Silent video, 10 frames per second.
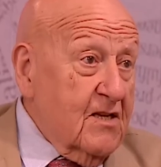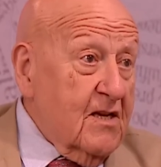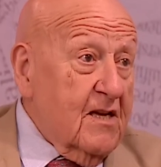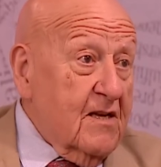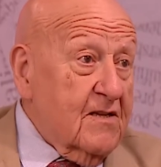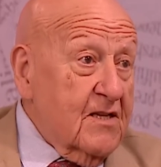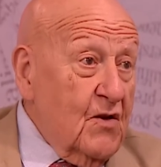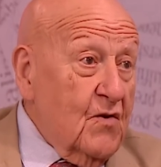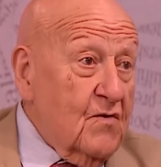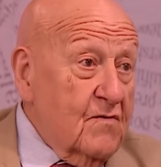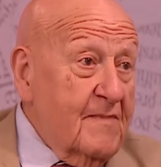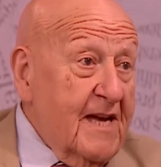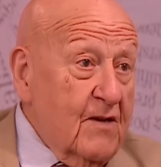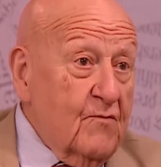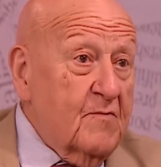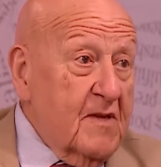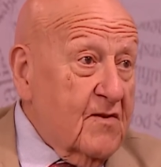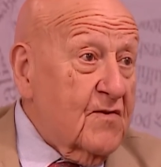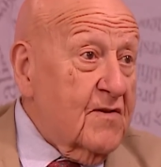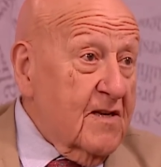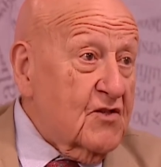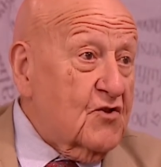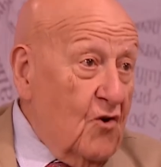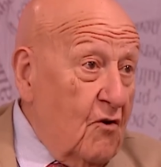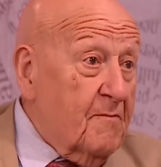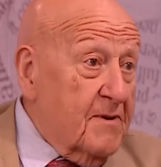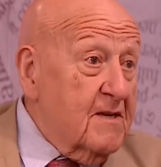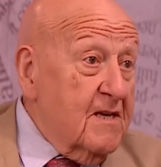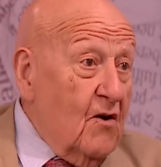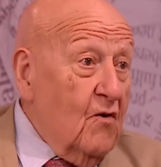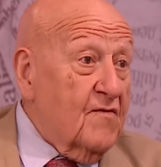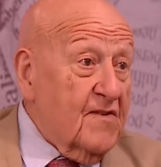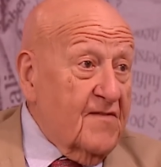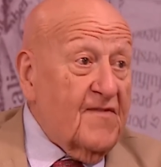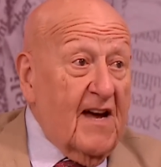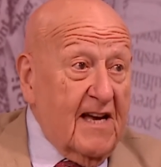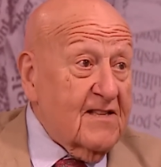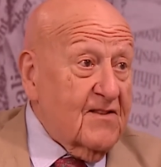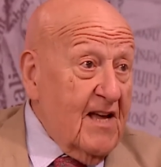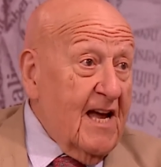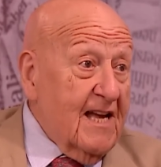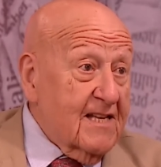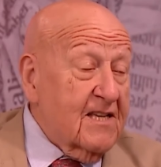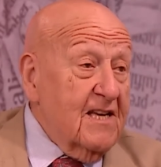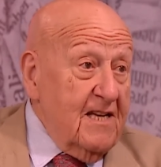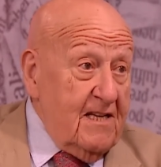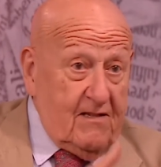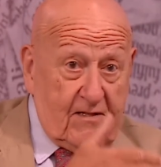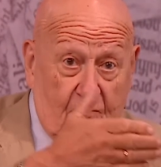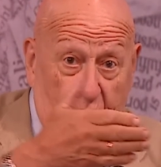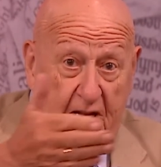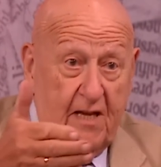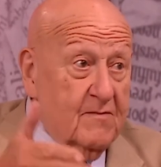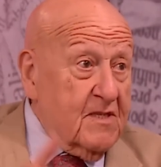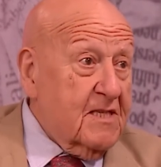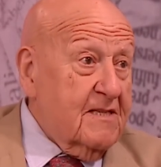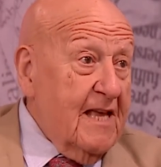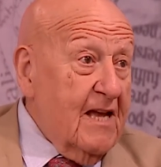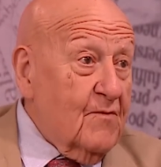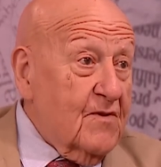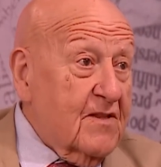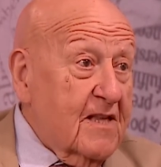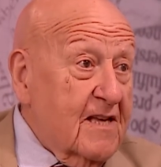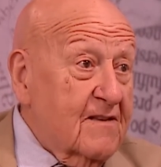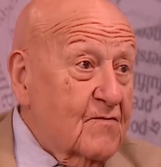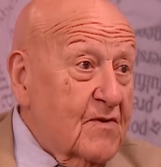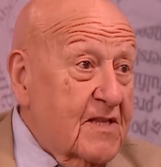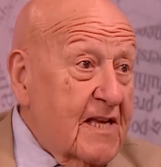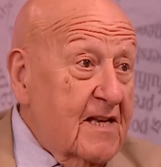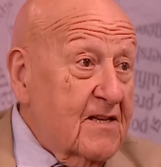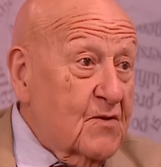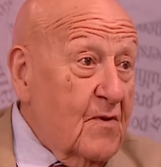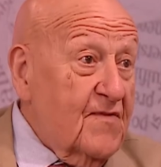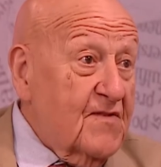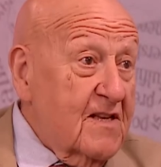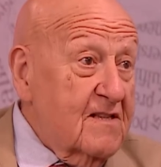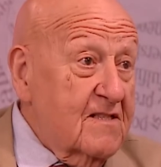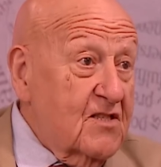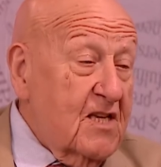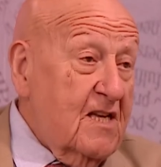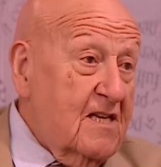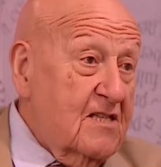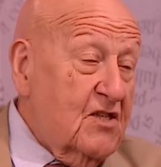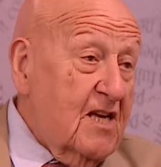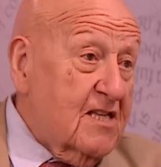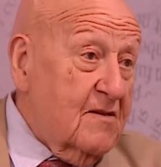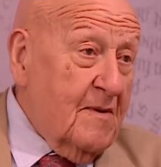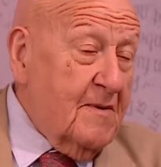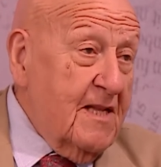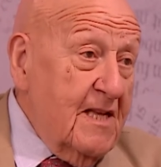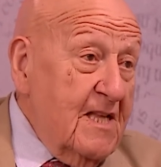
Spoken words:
Meghan would be throwing a strop over the fact that William's there with Taylor Swift and she isn't.